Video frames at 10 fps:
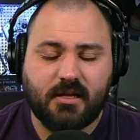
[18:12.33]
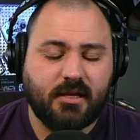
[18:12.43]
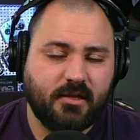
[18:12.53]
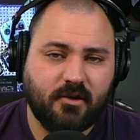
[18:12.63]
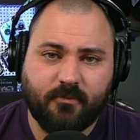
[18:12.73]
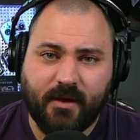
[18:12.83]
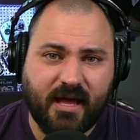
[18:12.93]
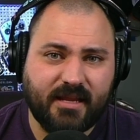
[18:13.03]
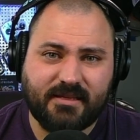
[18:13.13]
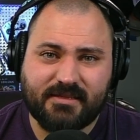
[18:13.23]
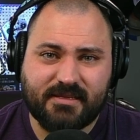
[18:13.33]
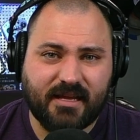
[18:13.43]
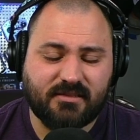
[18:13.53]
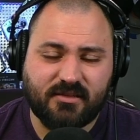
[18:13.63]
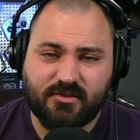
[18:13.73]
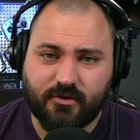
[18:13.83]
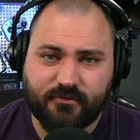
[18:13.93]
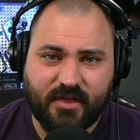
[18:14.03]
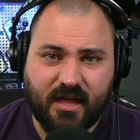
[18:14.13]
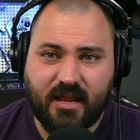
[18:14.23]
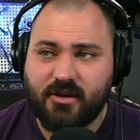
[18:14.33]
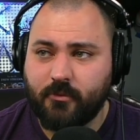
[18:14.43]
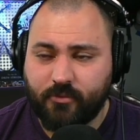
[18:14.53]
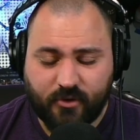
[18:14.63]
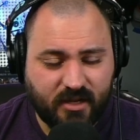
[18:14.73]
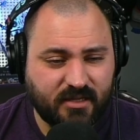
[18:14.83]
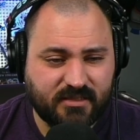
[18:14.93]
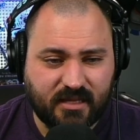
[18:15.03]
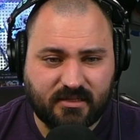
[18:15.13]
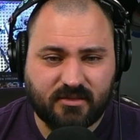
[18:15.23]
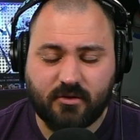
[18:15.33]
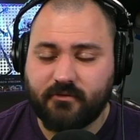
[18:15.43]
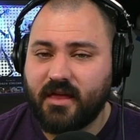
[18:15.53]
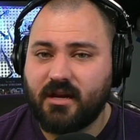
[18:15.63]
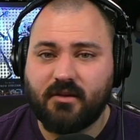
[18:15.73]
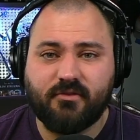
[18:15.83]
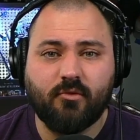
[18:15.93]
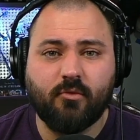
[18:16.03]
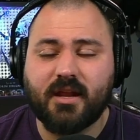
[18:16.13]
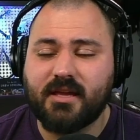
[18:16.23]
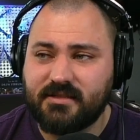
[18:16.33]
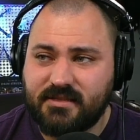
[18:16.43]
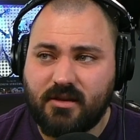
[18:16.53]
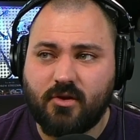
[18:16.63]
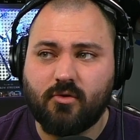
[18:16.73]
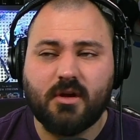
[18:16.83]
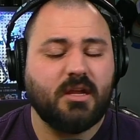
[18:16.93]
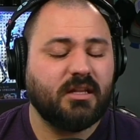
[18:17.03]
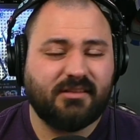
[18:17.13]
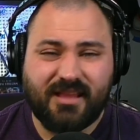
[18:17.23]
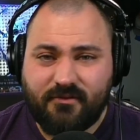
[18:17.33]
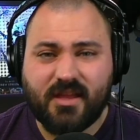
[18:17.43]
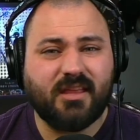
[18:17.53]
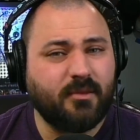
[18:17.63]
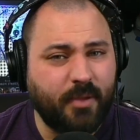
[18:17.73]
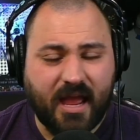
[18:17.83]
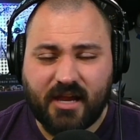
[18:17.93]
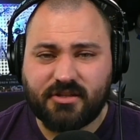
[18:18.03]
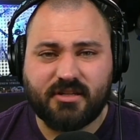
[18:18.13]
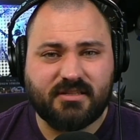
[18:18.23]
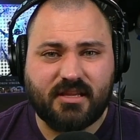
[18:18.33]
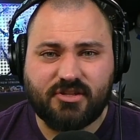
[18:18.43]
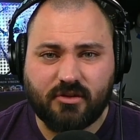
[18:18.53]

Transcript: Your body does not deserve that, and your brain does not deserve that. And if you want to continue living in the passions that you're